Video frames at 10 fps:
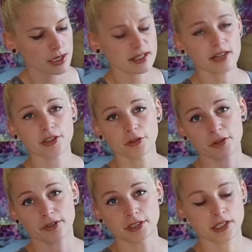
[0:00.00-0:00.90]
Saving your
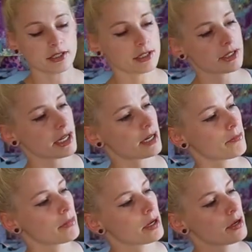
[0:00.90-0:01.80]
favorites is the
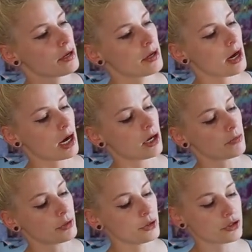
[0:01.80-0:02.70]
same.
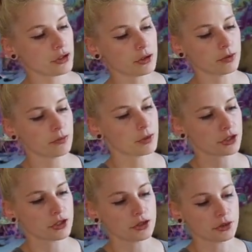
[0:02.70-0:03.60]
You still
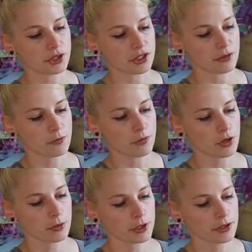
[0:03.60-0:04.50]
push the joystick
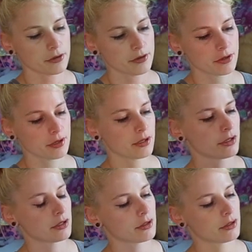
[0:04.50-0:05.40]
forward.
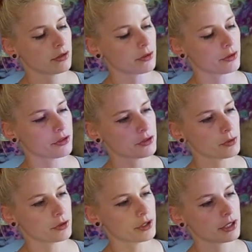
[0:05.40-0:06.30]
Hold on, in this
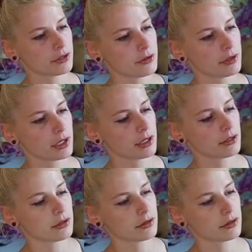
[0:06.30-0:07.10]
mode you can't do that.